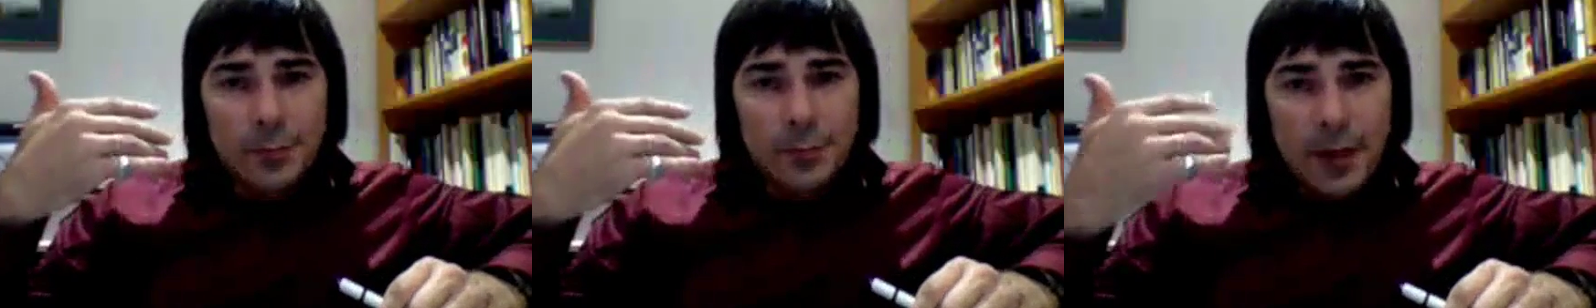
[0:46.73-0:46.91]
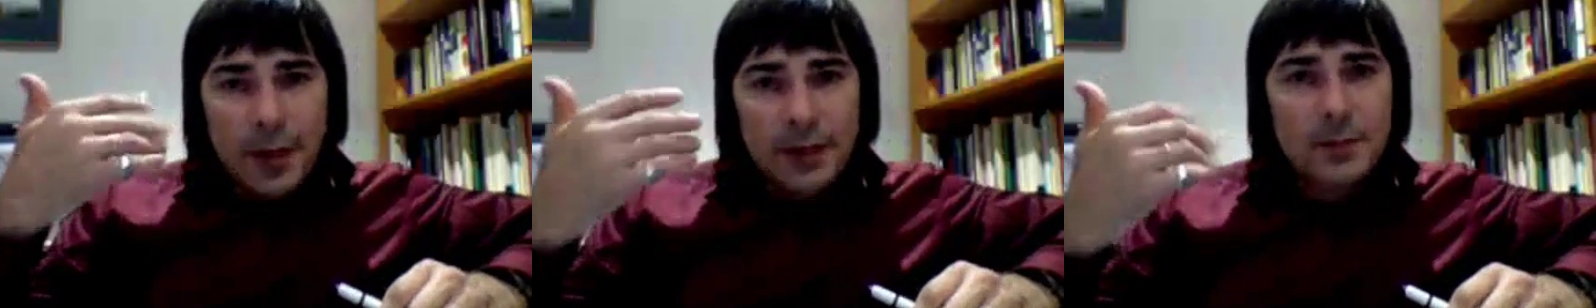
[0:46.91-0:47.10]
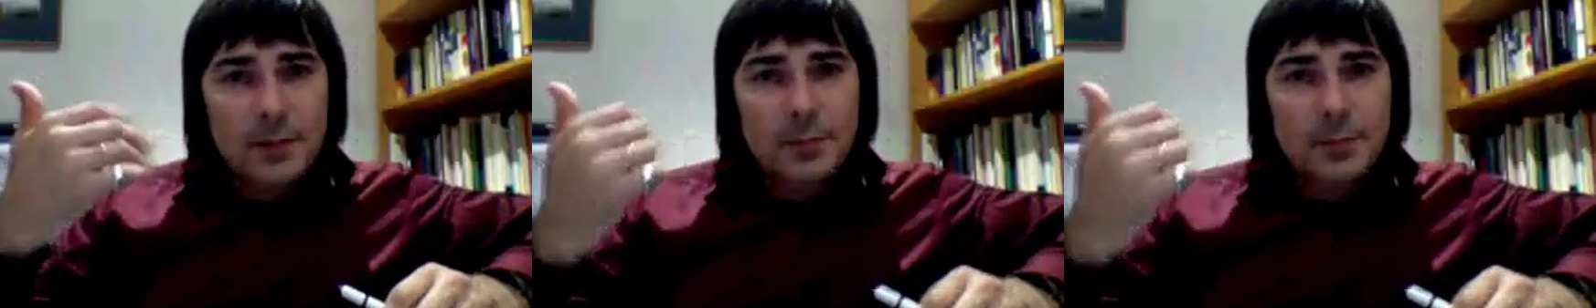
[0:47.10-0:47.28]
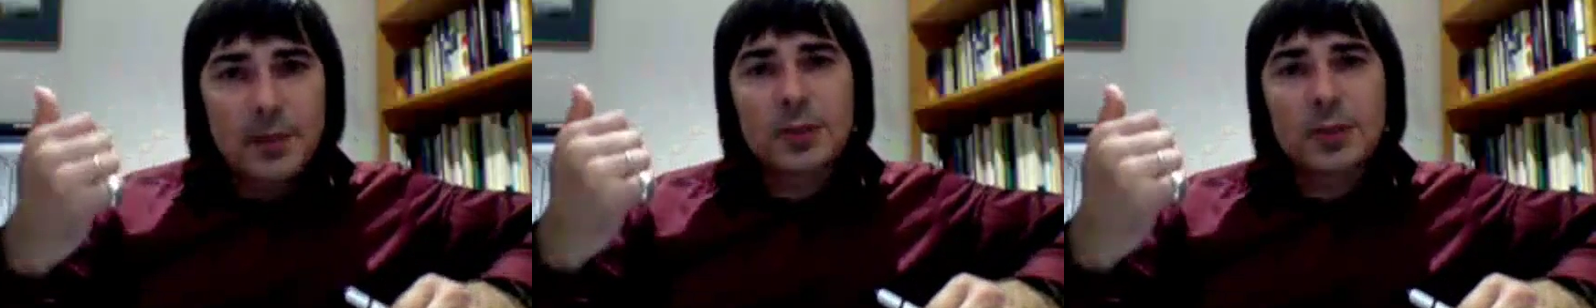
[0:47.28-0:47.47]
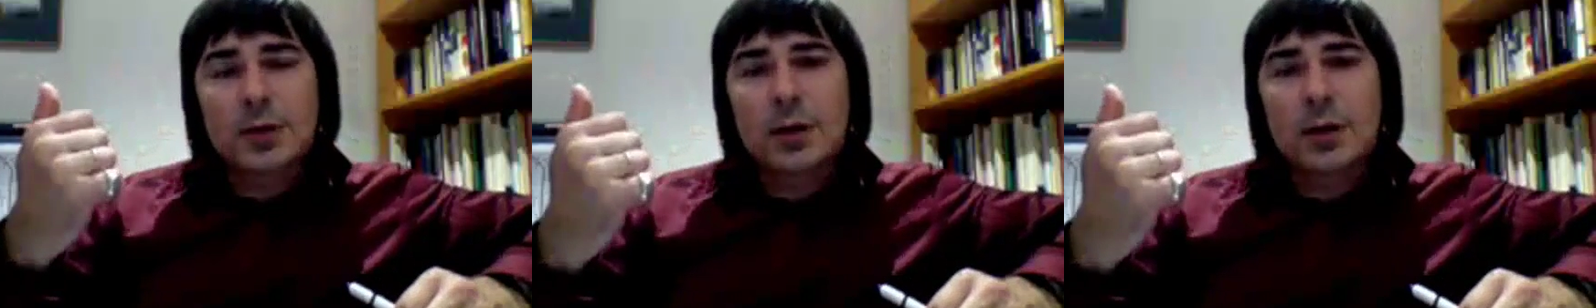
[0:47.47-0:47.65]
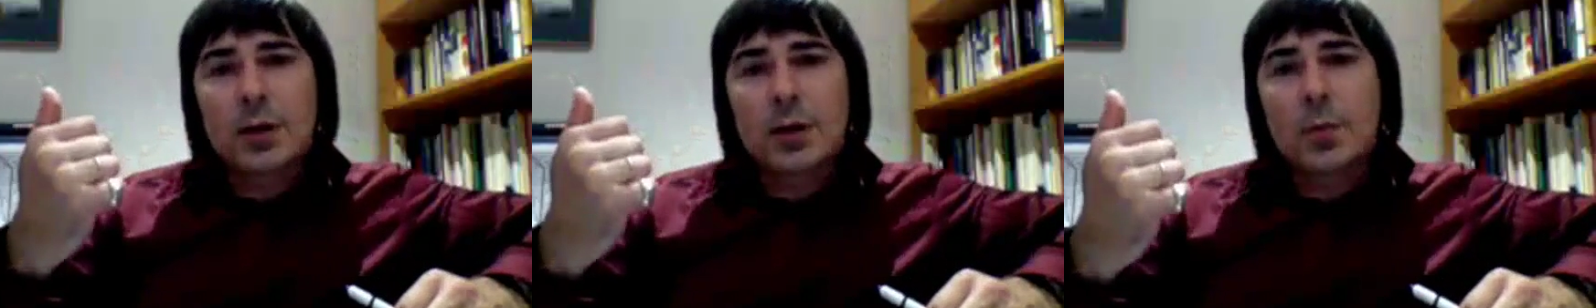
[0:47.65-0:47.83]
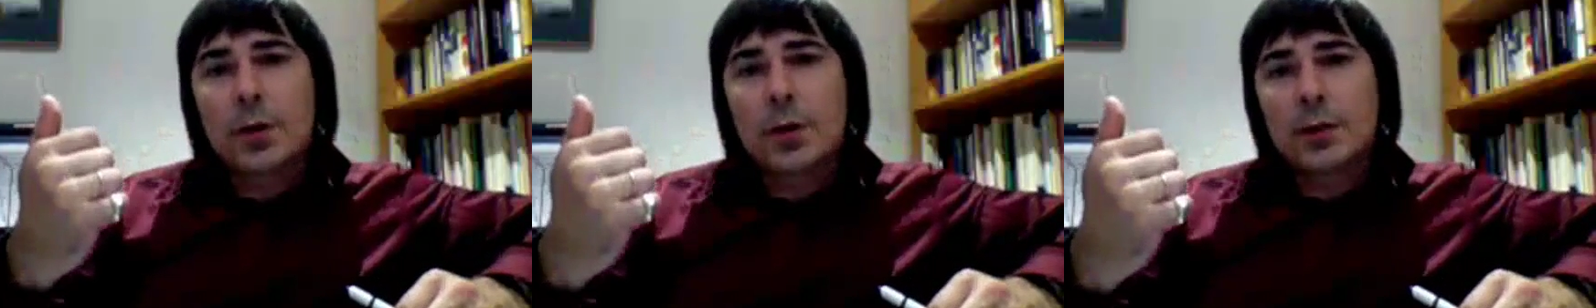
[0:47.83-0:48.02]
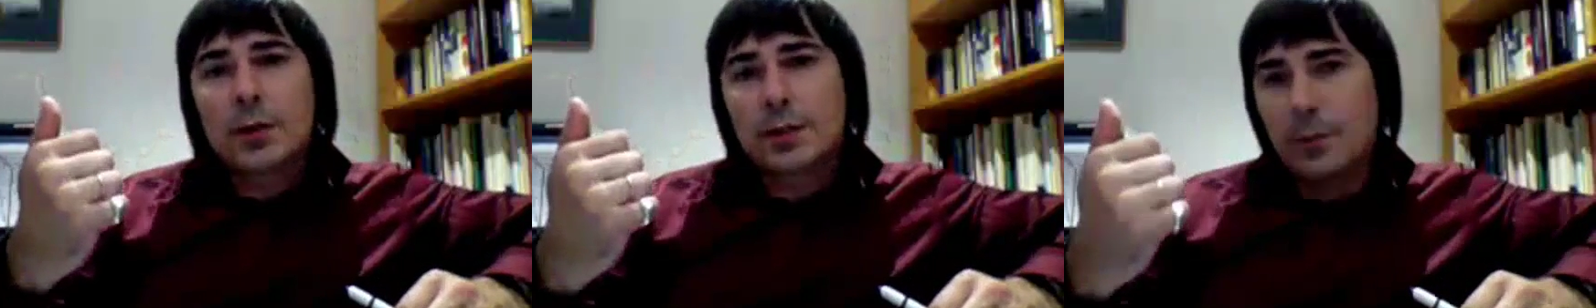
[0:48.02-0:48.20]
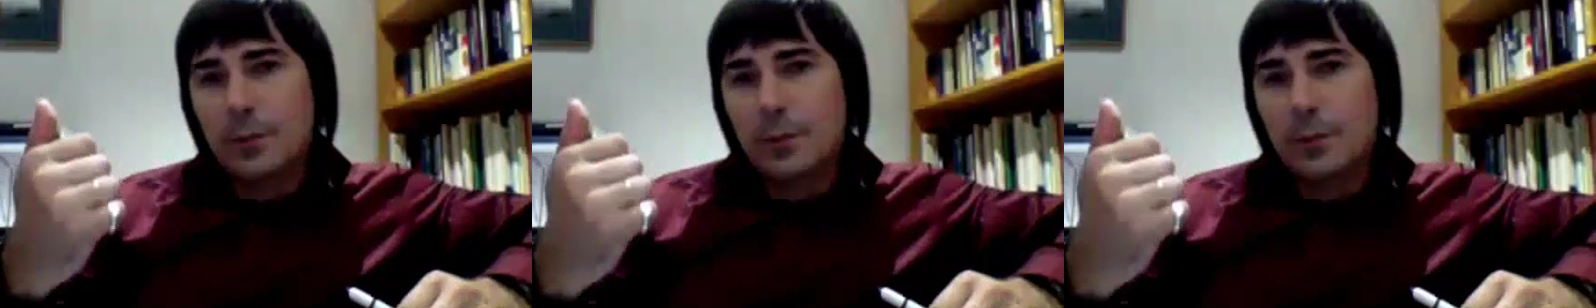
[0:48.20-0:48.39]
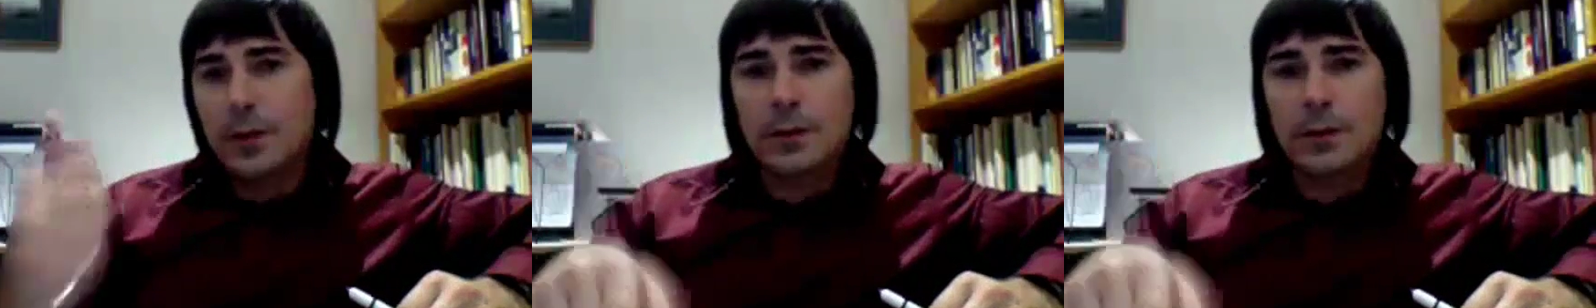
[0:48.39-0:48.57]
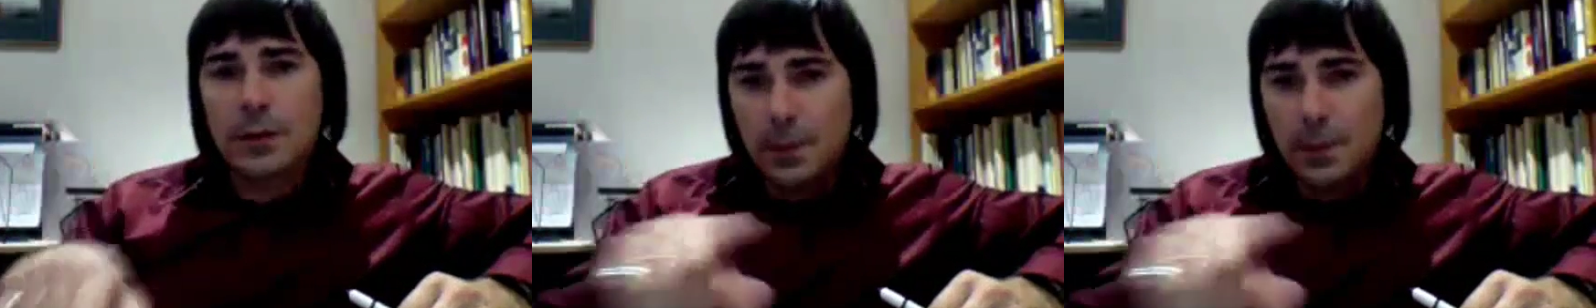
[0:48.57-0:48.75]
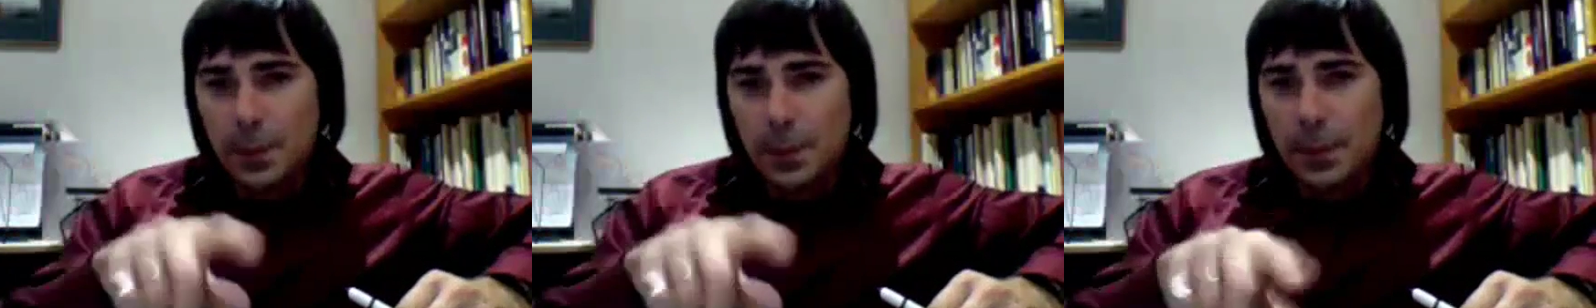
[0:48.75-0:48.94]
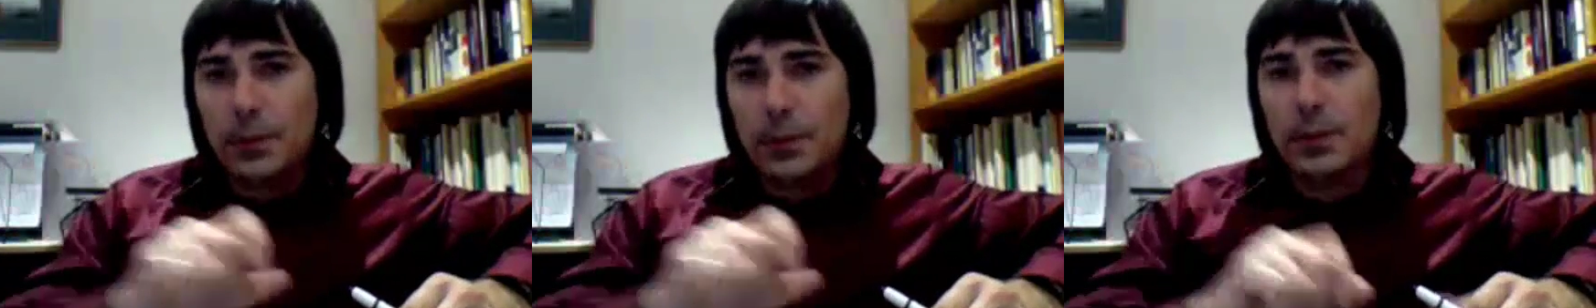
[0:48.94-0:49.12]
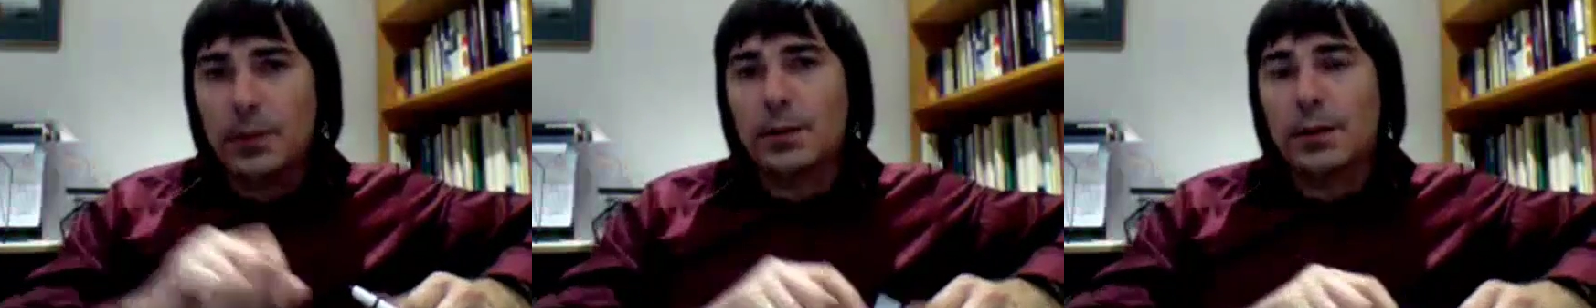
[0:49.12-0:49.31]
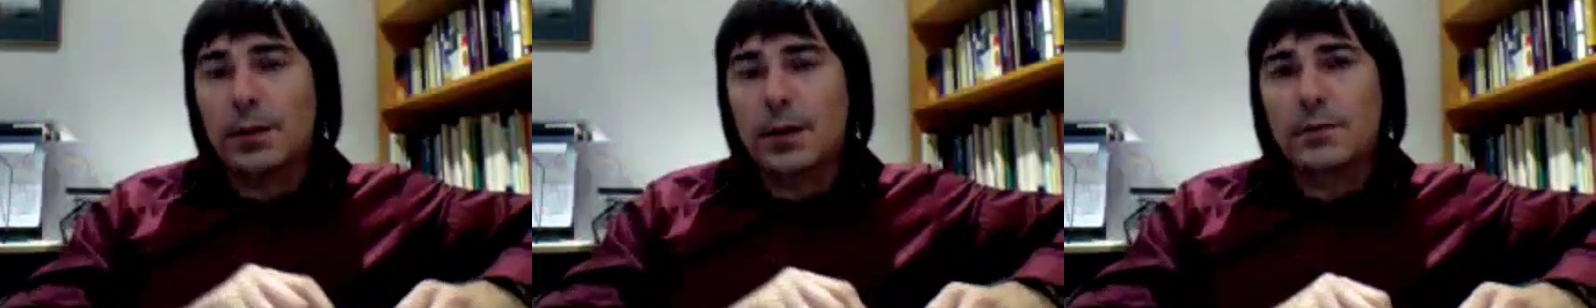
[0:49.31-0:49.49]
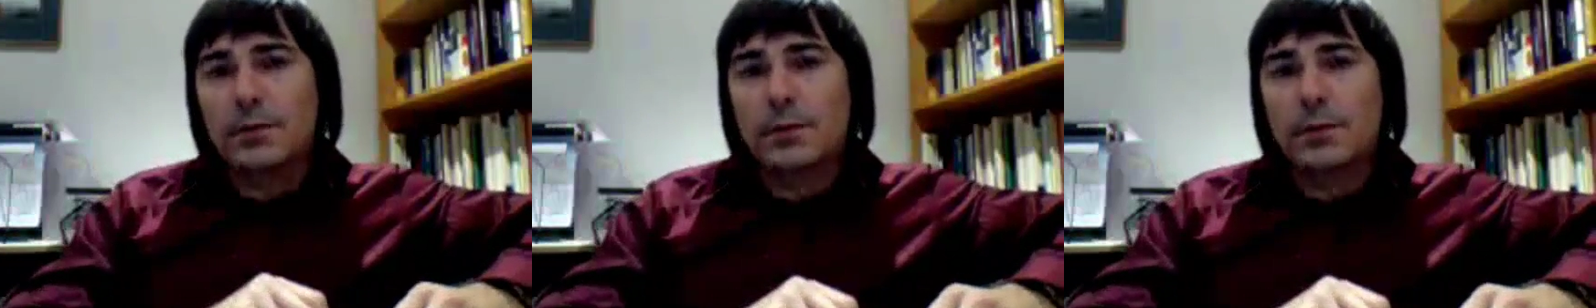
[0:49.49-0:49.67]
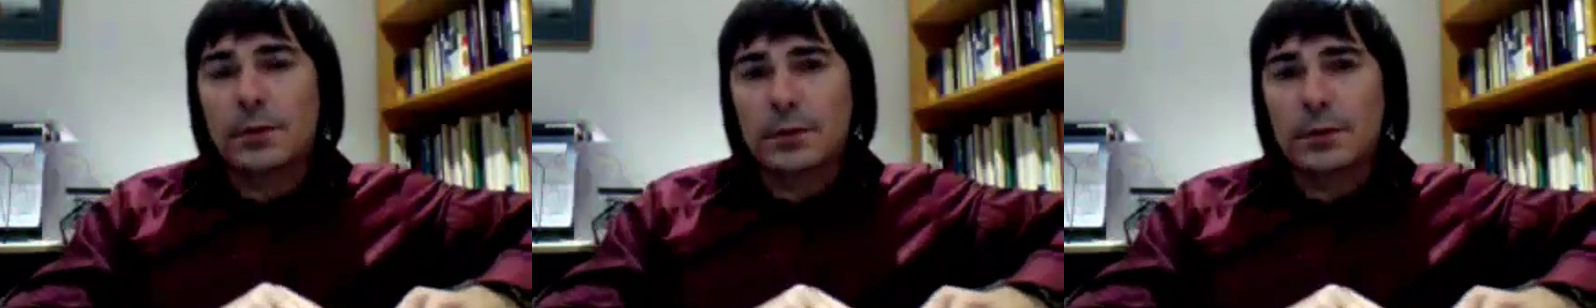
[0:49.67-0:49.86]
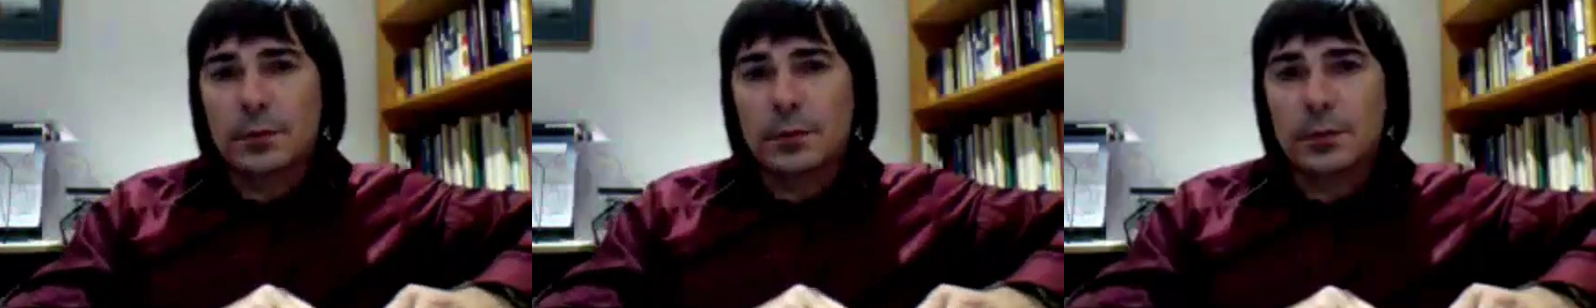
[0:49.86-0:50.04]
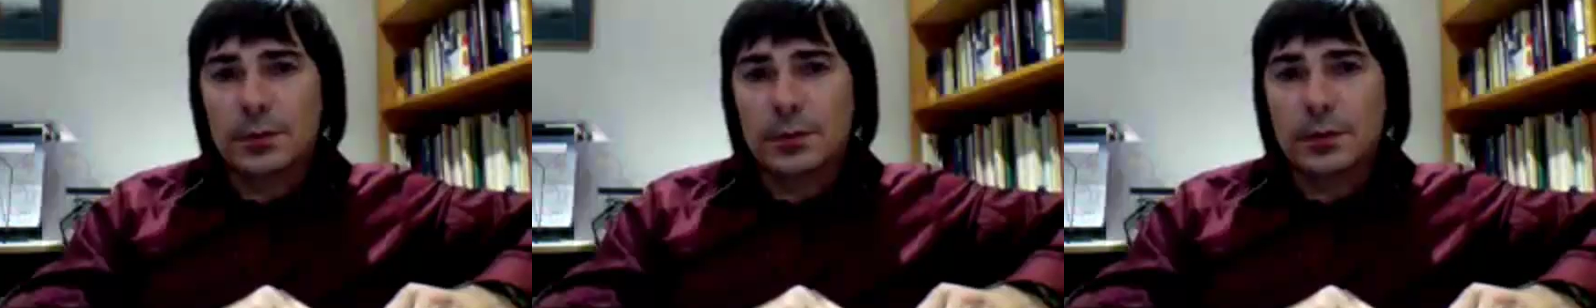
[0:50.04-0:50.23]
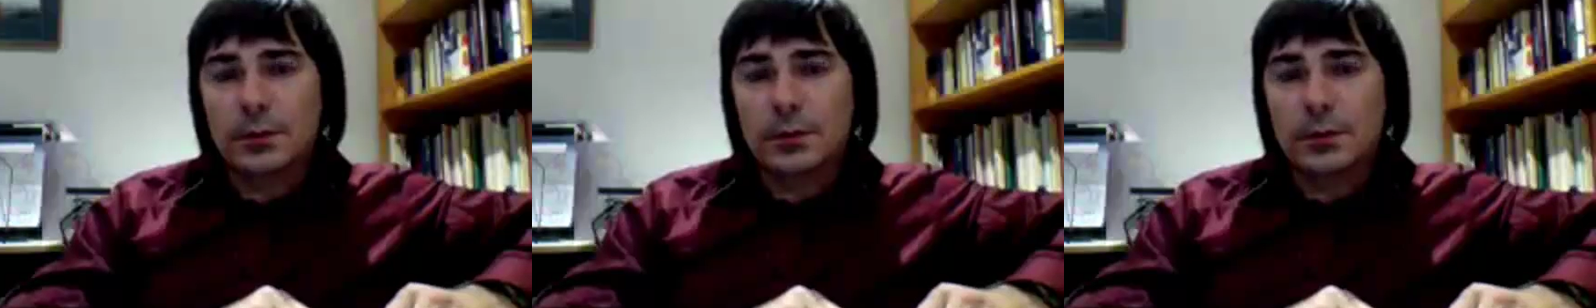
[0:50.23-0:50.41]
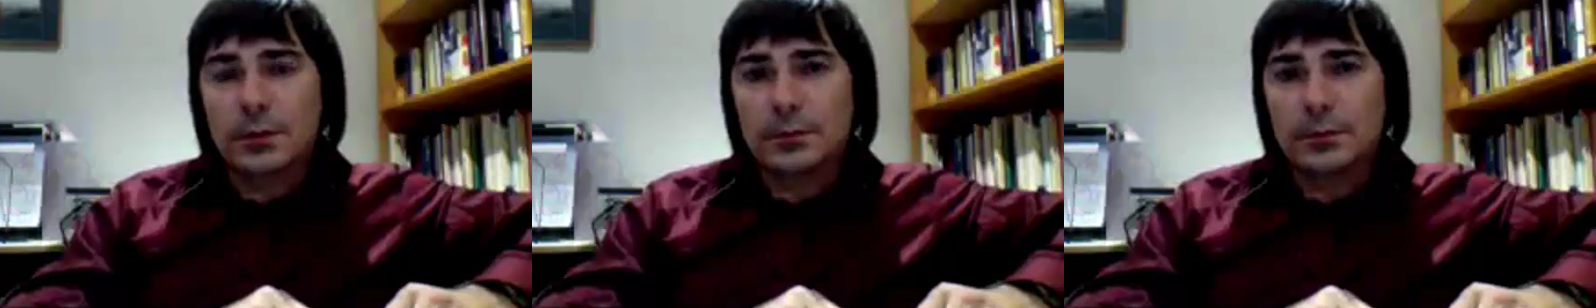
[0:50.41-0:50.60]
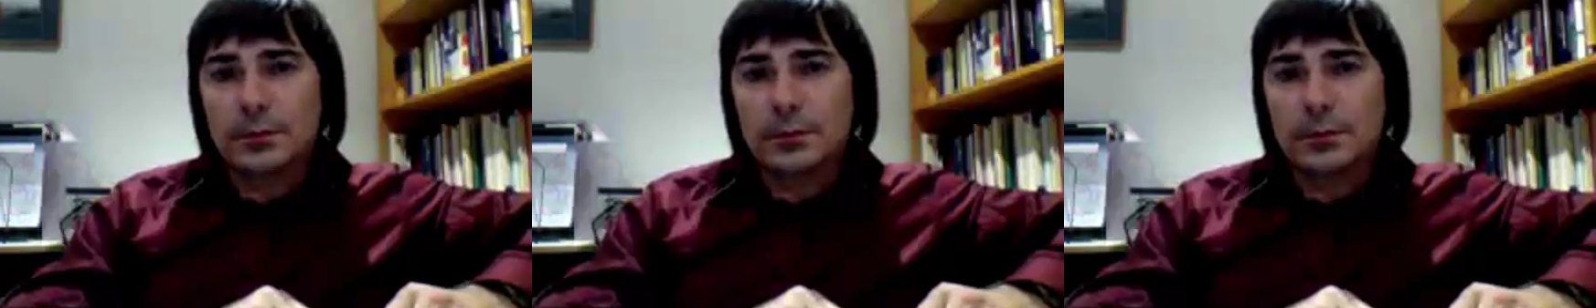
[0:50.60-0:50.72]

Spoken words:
better picture of what is happening within life of this person.